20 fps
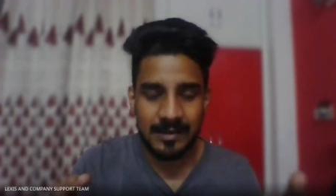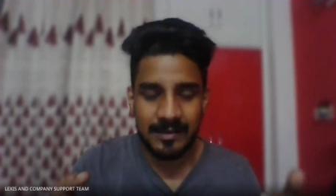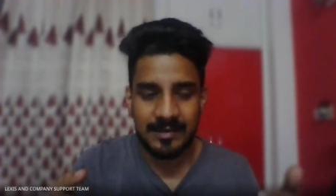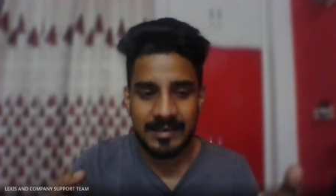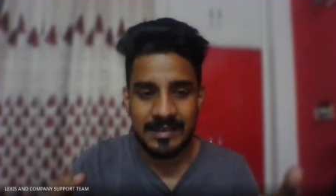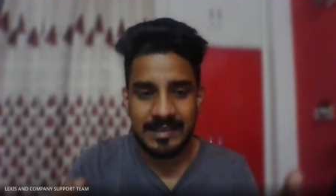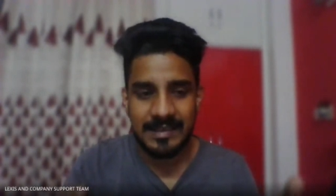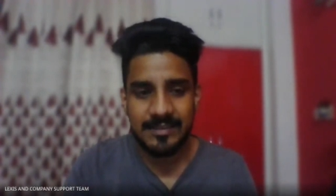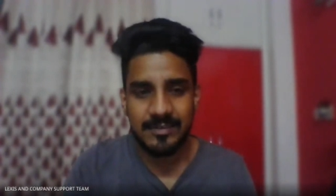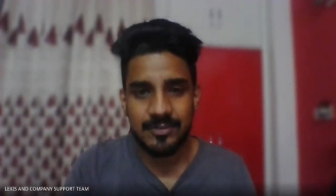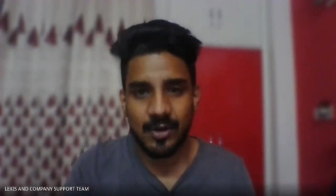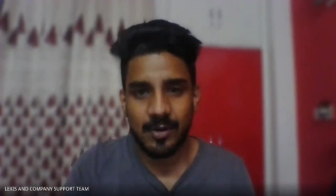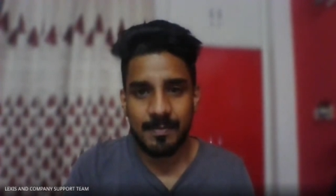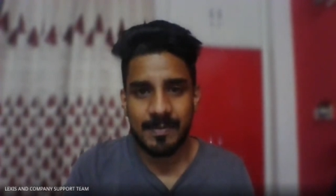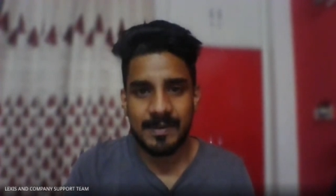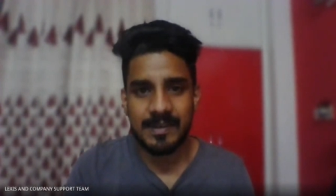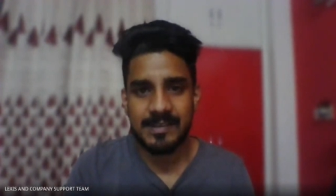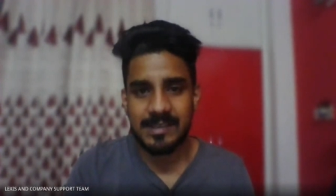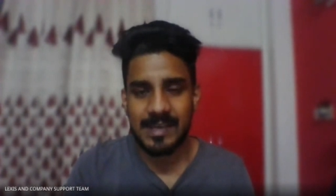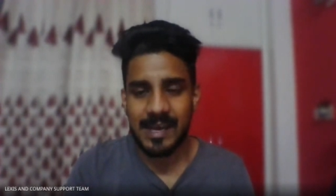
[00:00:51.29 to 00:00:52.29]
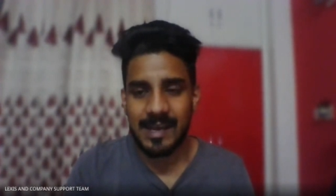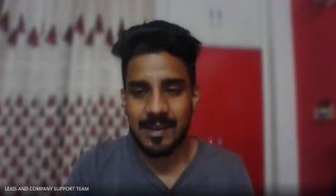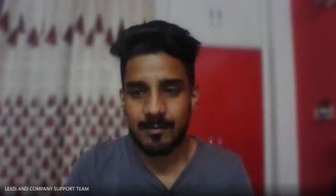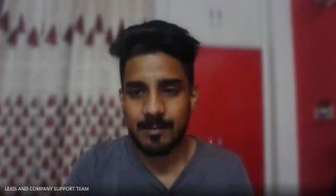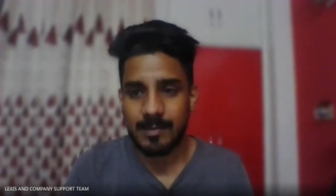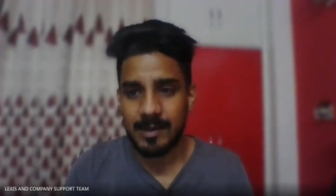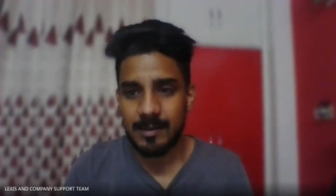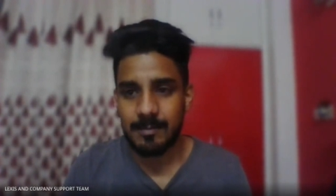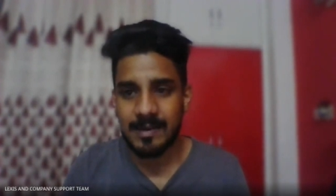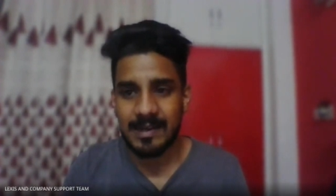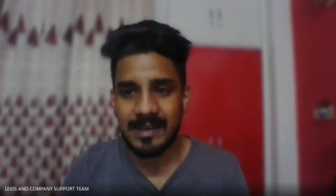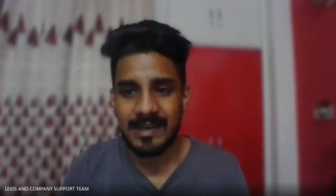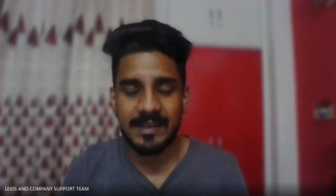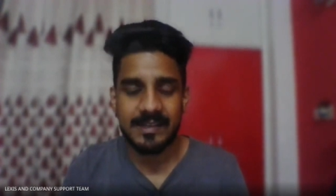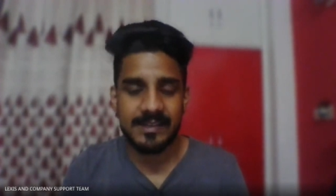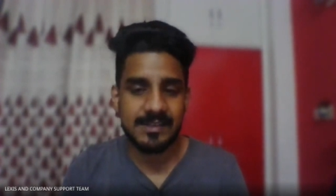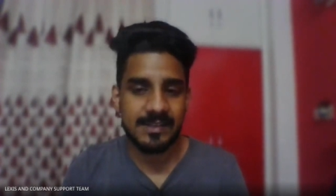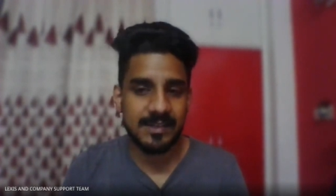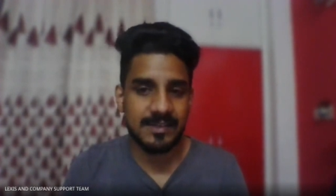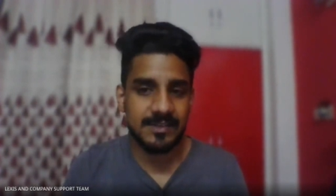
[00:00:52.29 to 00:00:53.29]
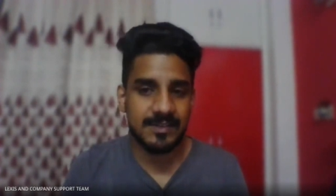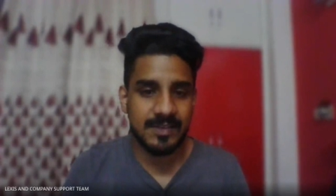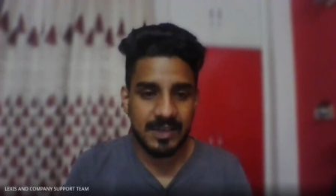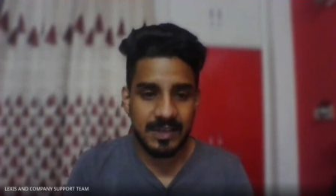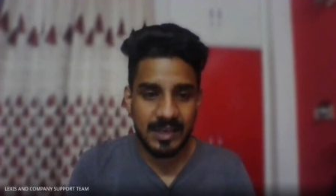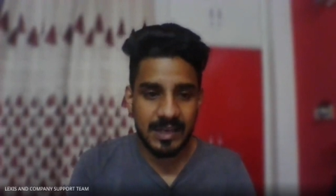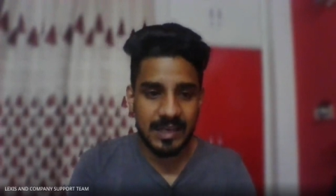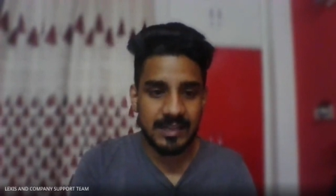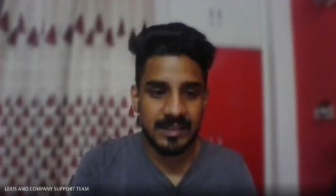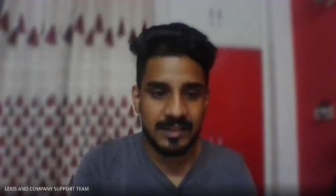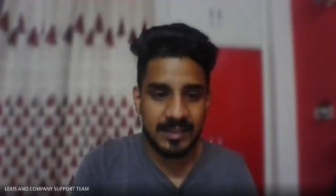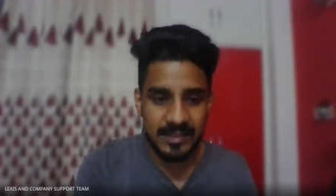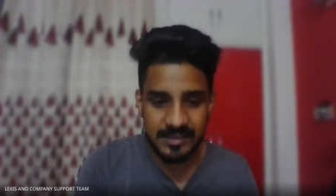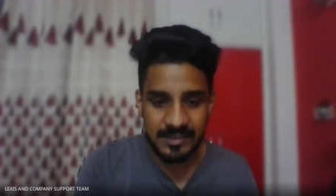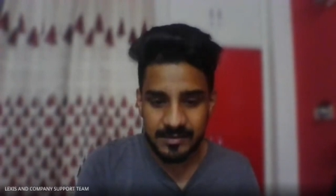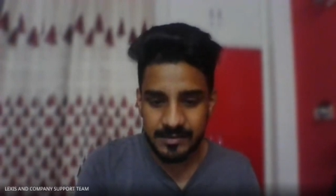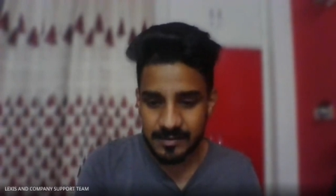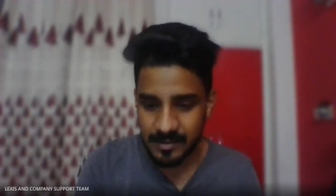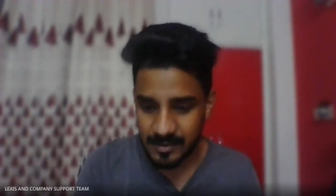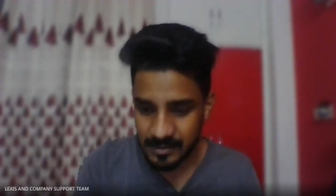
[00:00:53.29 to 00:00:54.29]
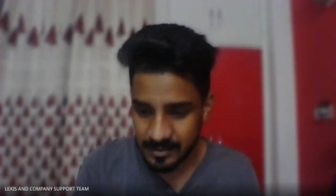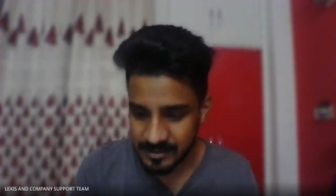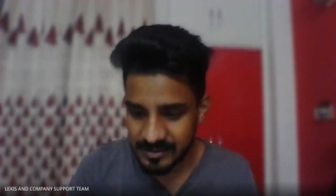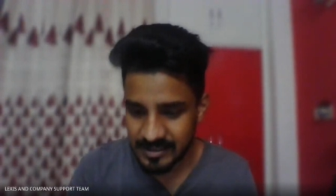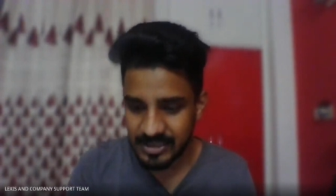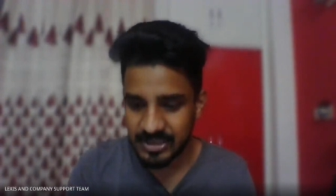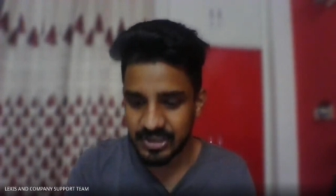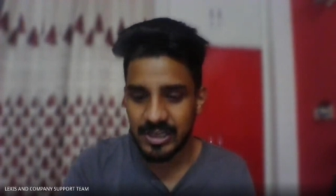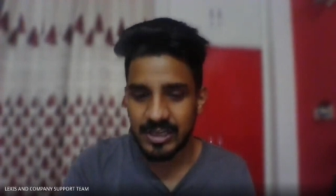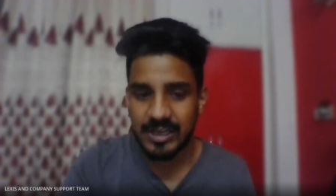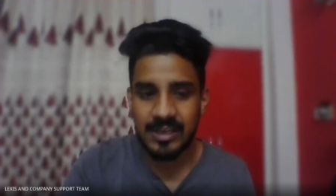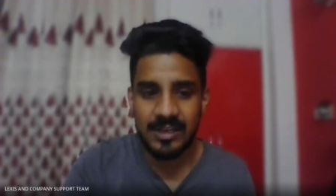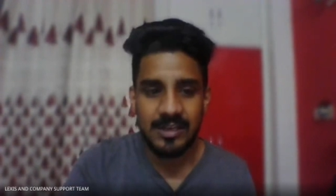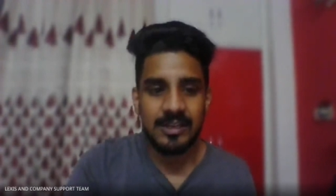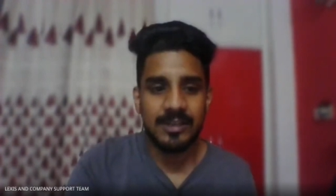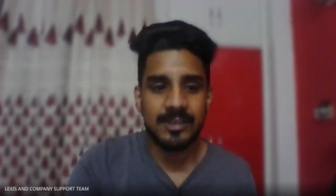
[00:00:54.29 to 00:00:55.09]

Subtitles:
these topics I will be discussing in this session.